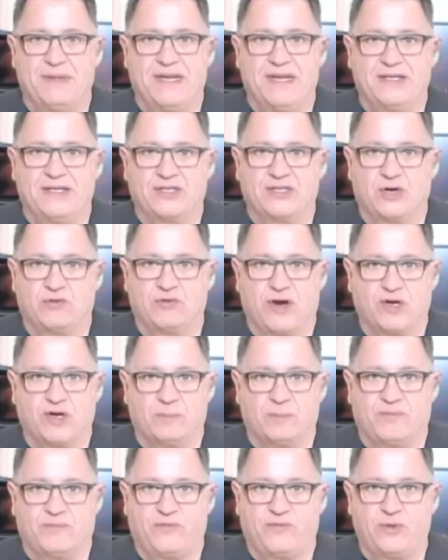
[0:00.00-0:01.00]
into the record
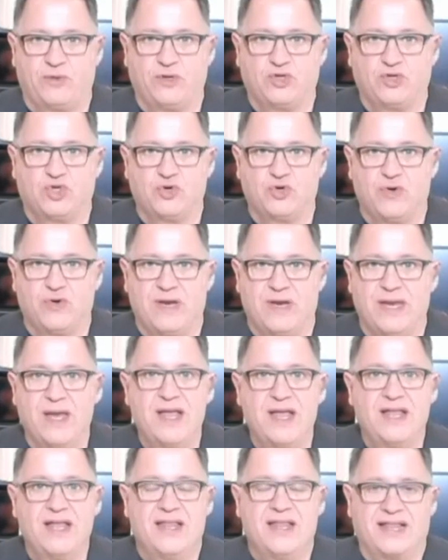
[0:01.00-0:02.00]
before the jury,
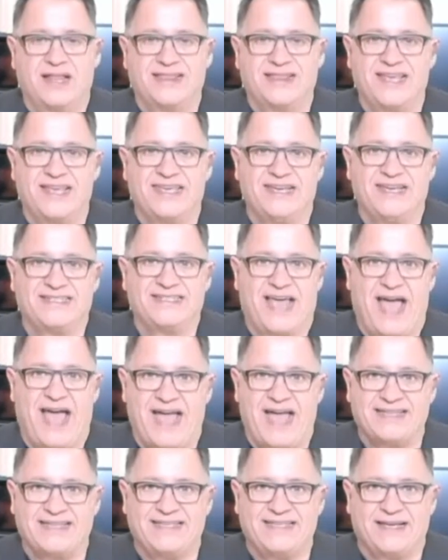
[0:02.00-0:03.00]
not thinking
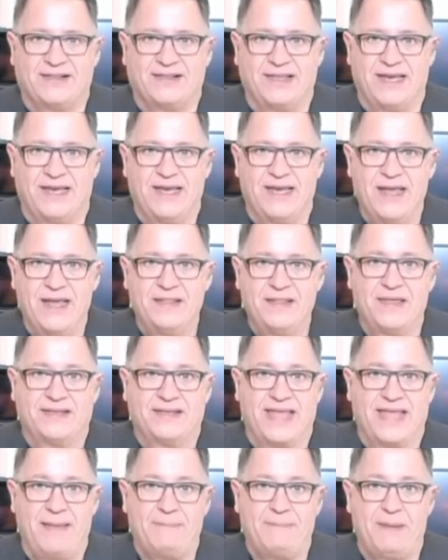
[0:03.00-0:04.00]
tactically that
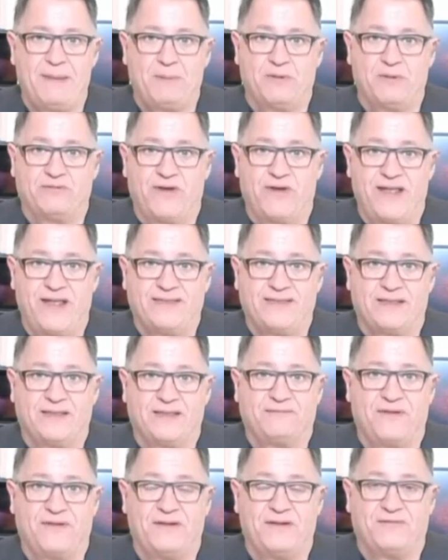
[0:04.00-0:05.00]
that may prevent the
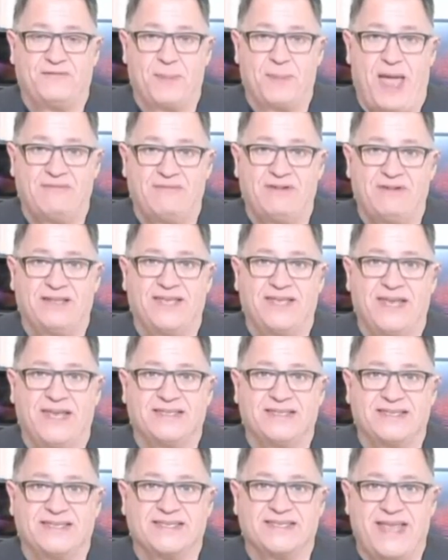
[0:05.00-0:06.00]
defendant from having to take
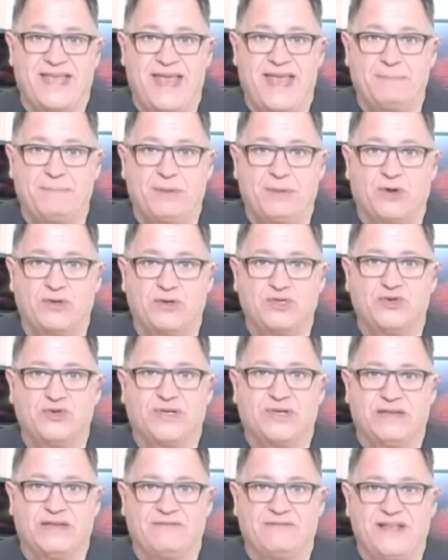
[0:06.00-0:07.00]
the stand because you're
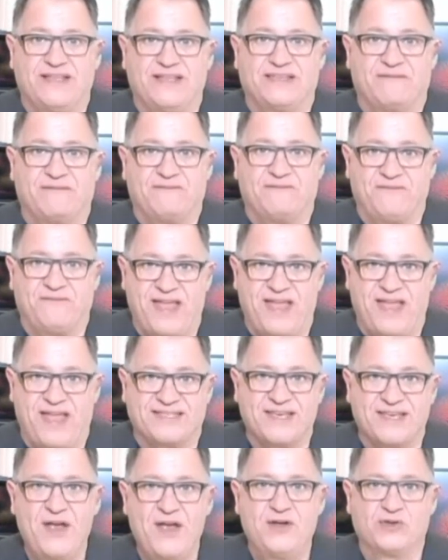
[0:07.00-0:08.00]
giving the
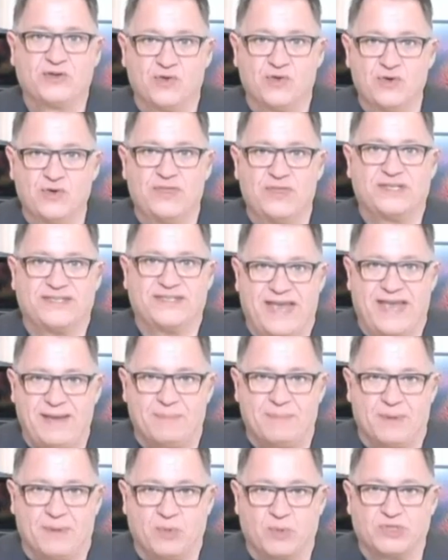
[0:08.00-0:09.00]
defense through the
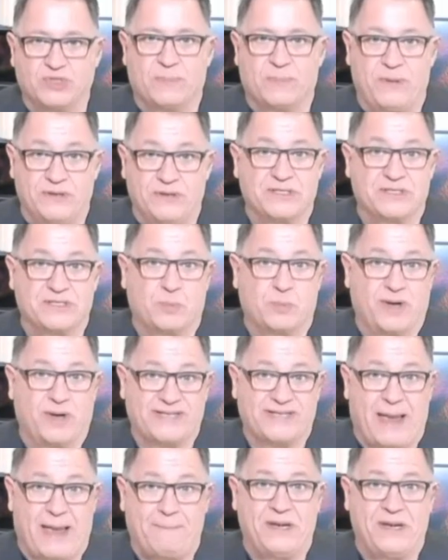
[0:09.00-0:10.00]
statement, which appears is what's
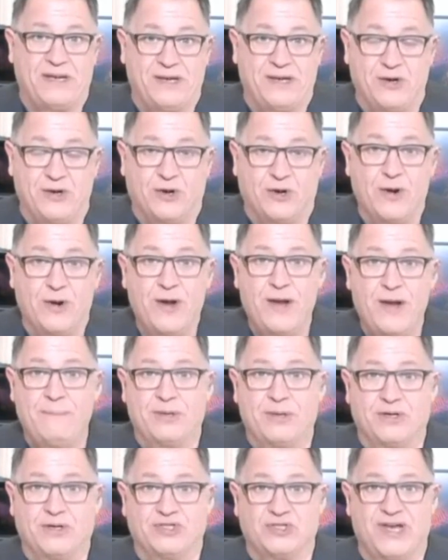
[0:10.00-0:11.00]
happening here
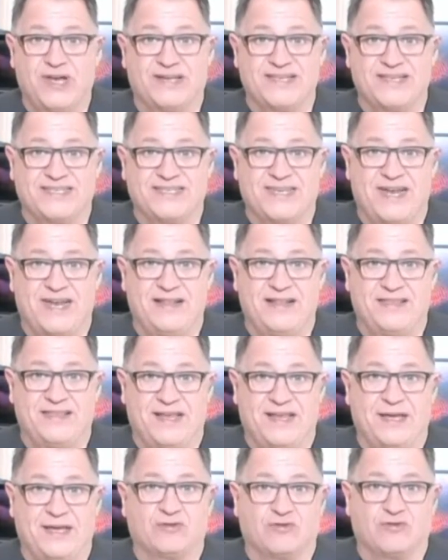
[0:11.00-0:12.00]
because she hasn't said
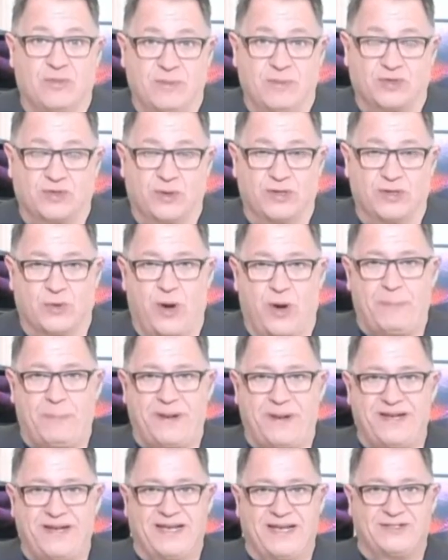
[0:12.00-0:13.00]
anything incriminatory. So I hope
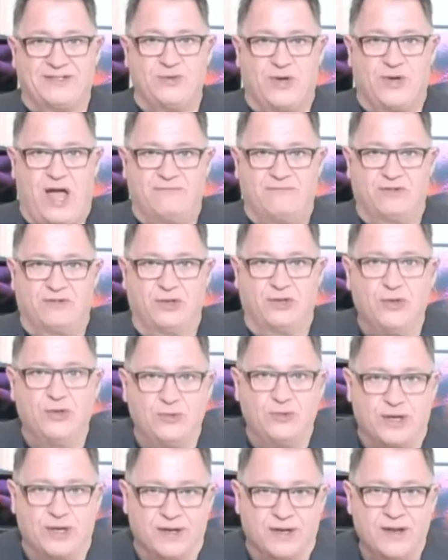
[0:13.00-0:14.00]
I didn't get too
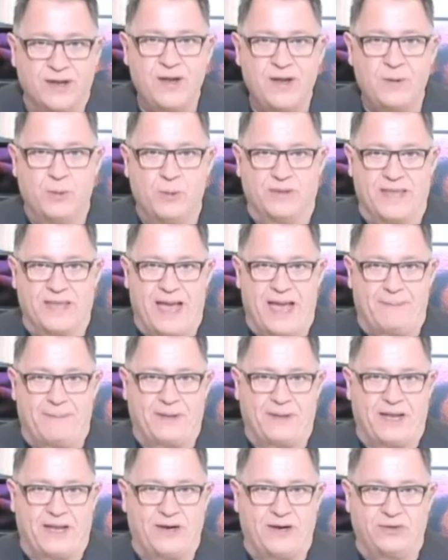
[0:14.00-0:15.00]
convoluted with that, but I don't